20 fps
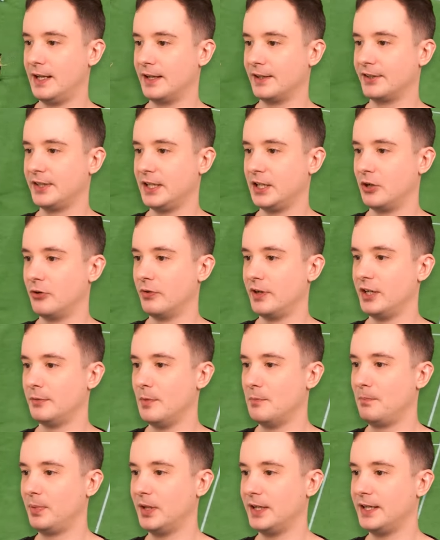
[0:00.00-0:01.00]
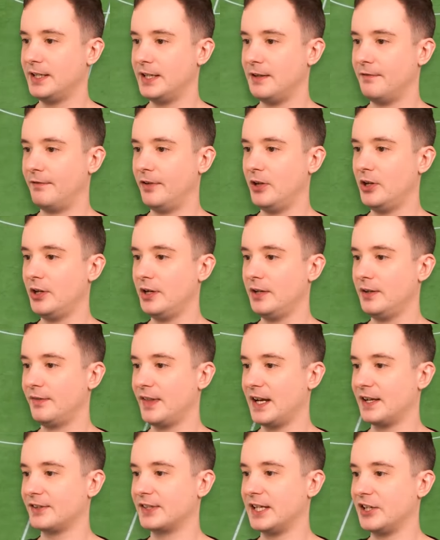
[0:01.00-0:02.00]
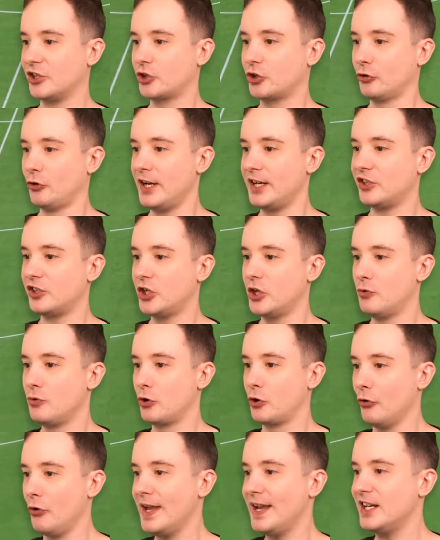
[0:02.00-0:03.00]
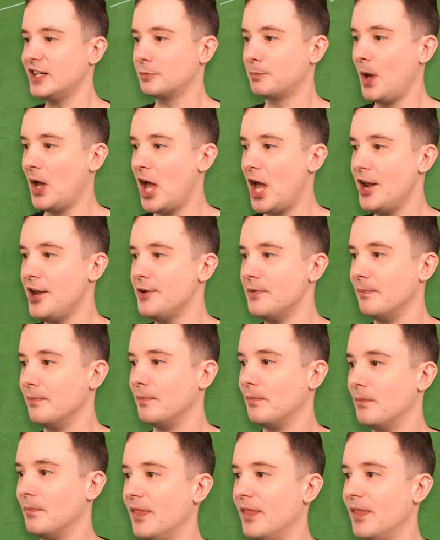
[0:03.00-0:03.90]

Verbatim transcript: That's it. Griezmann plays it. Werner, that's it. Straight to Griezmann.